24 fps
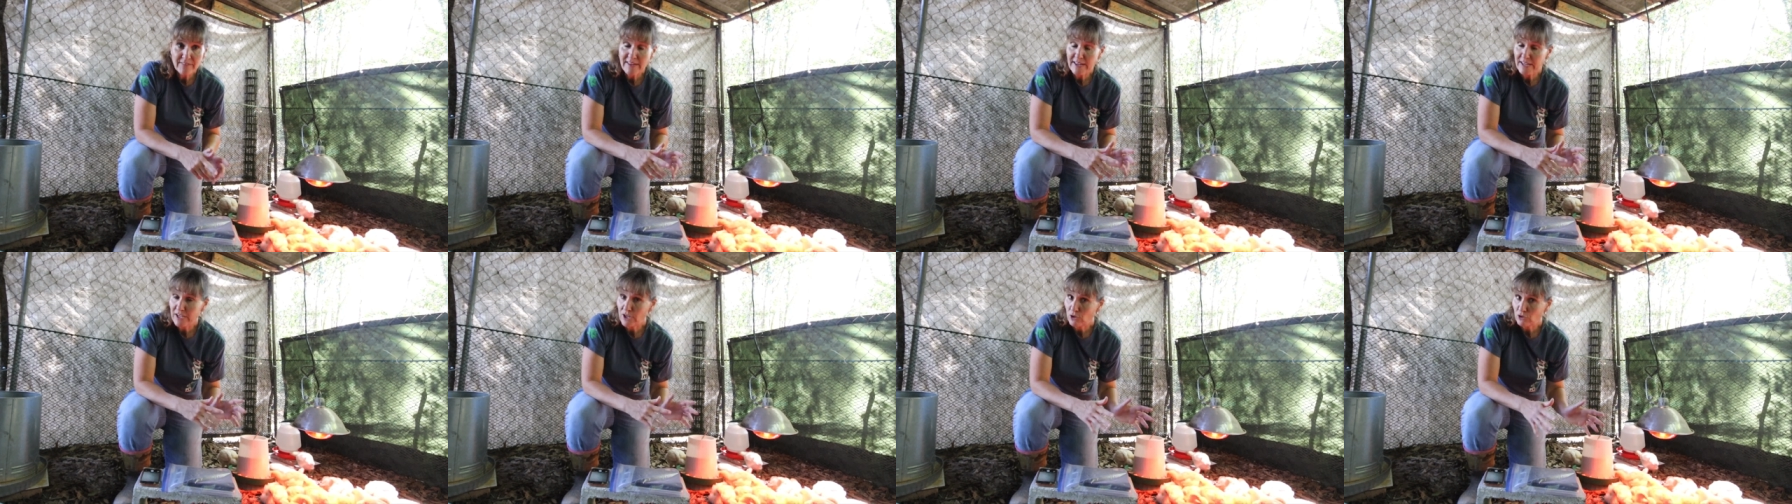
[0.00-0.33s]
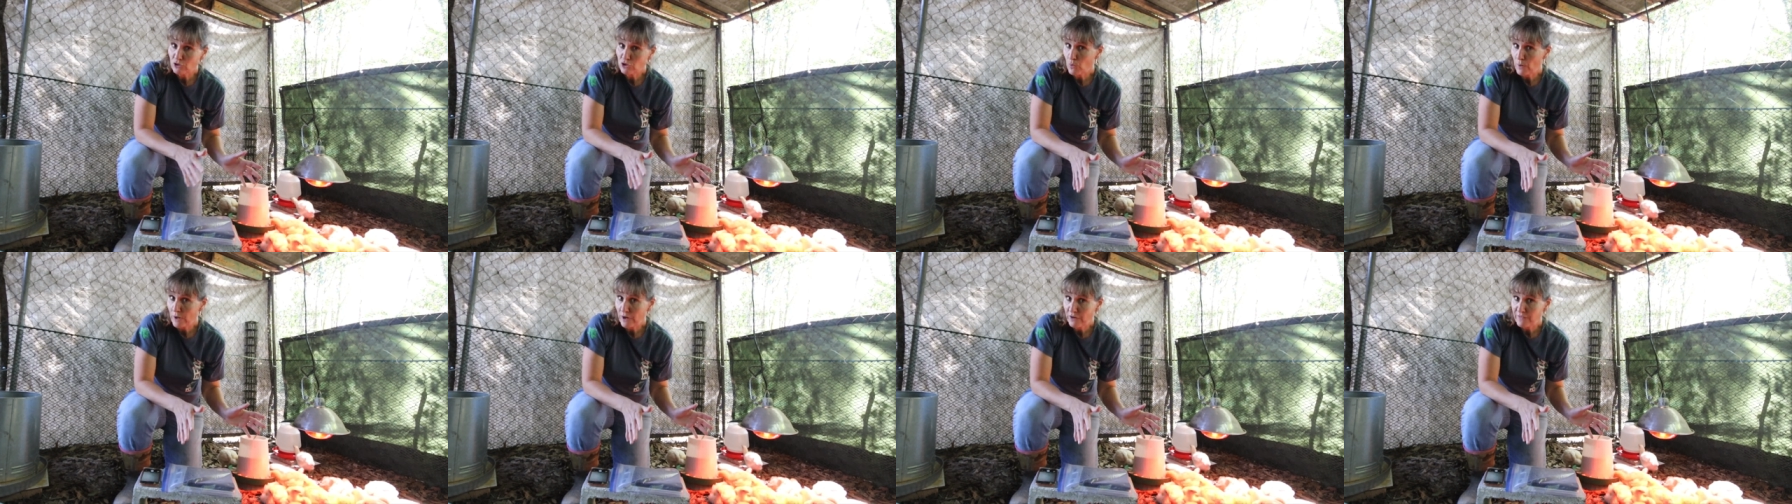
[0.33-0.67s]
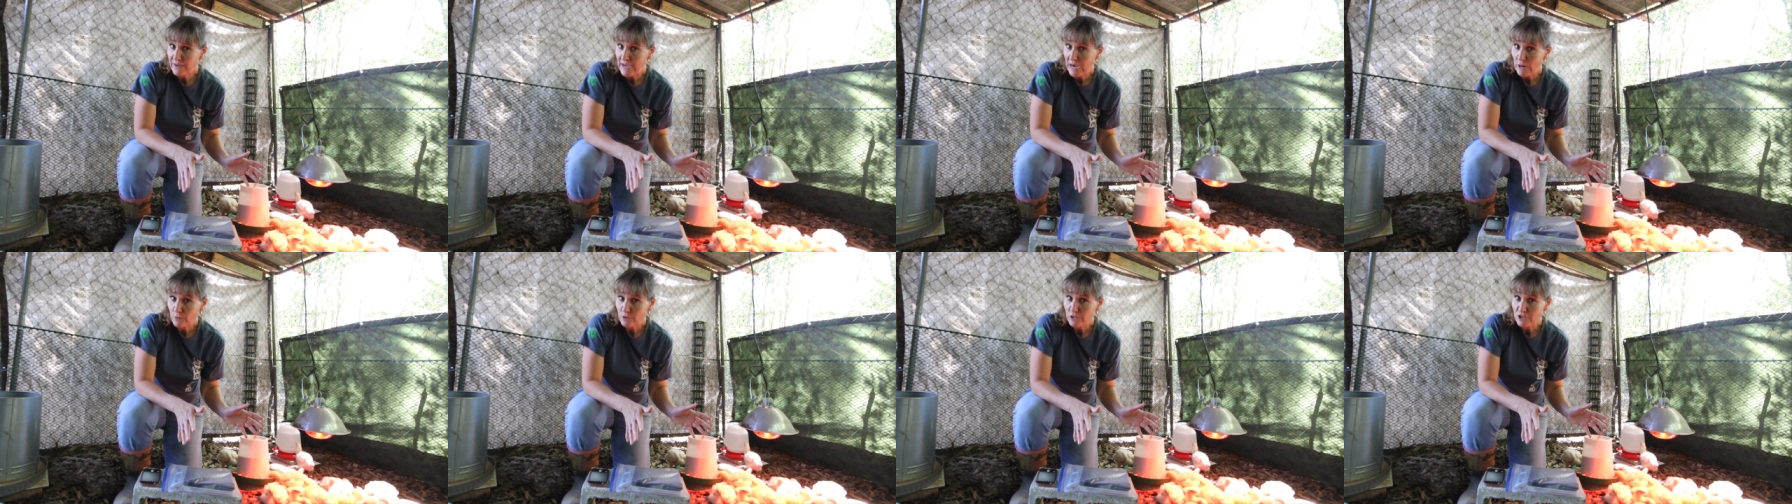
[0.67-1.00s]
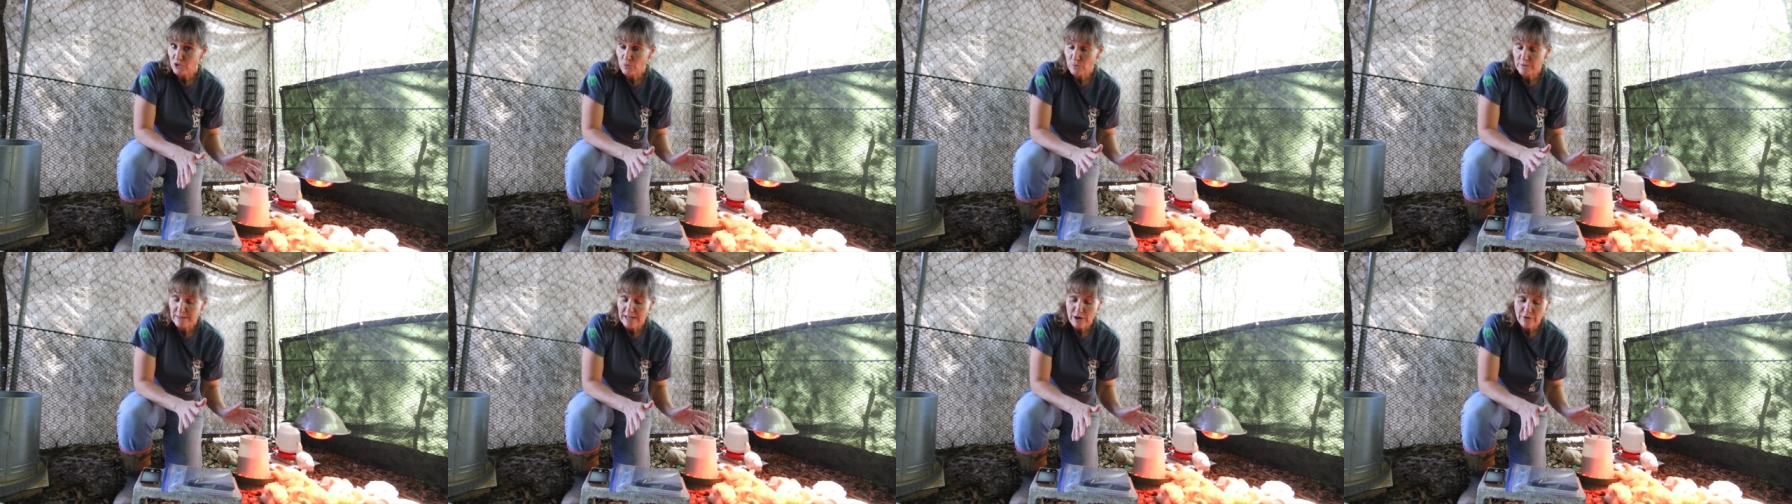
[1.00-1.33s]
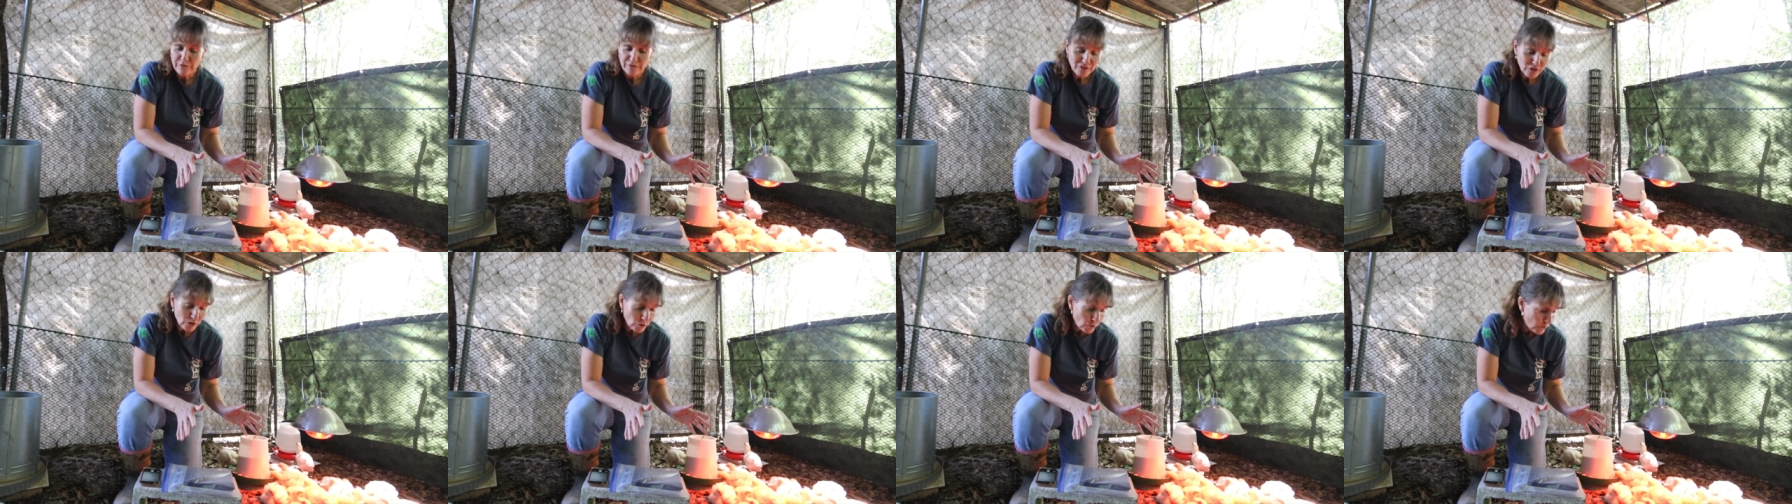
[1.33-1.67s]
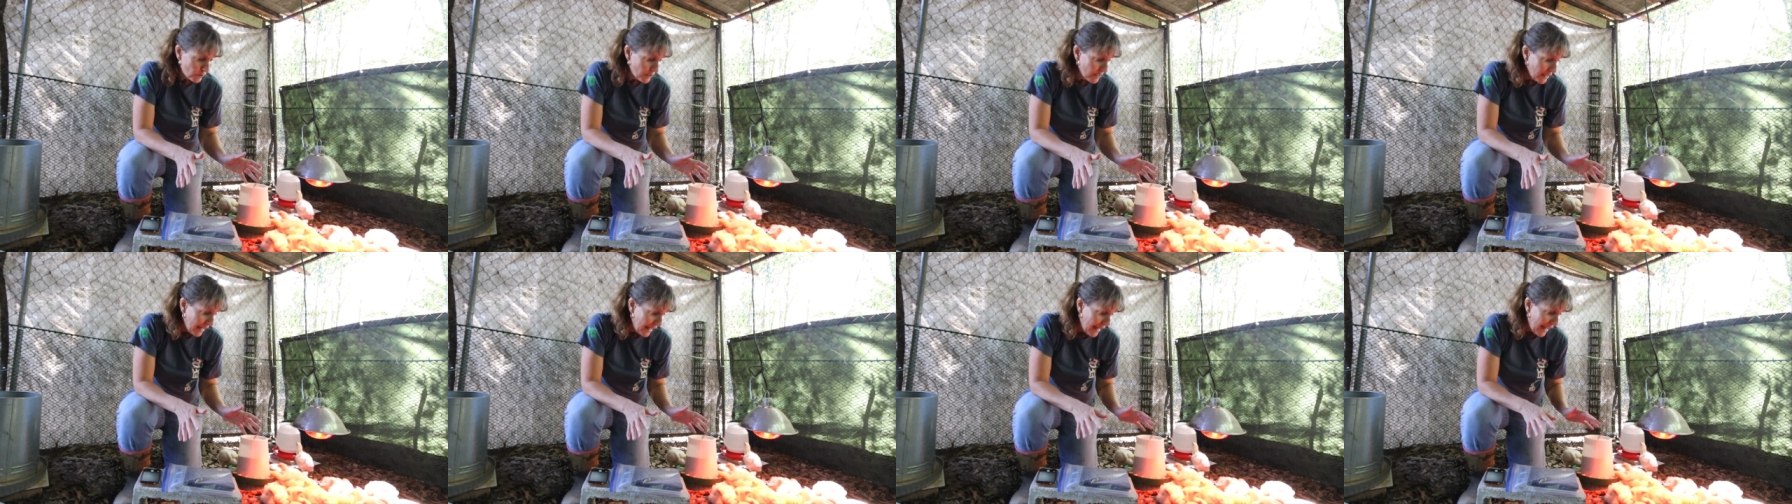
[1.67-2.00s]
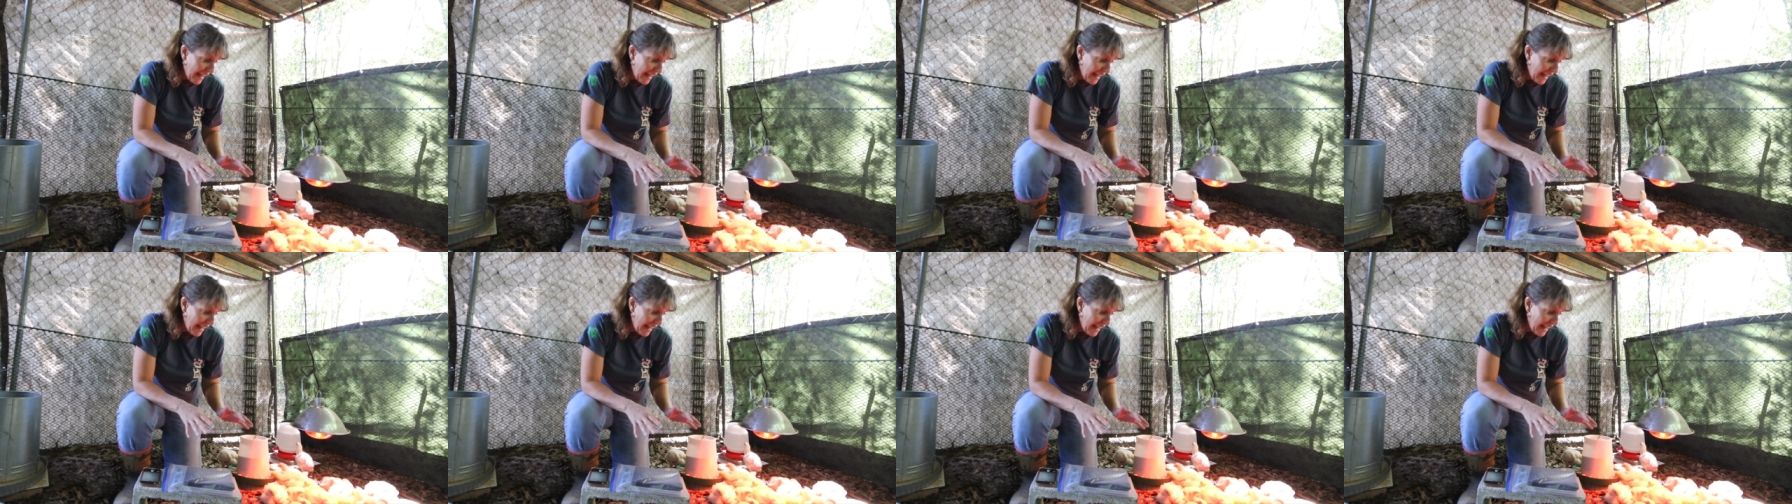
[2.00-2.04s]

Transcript: and they go 12 hours without food